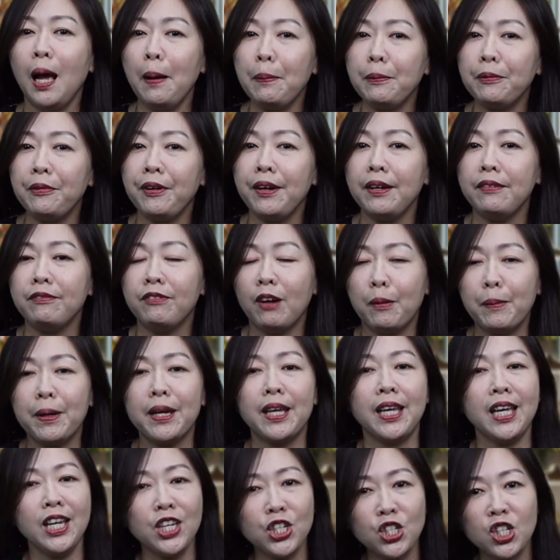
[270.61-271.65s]
upgrade from a
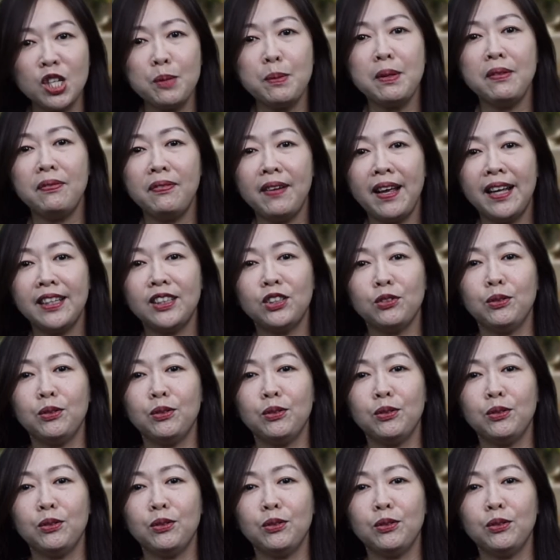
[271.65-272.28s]
HDB flat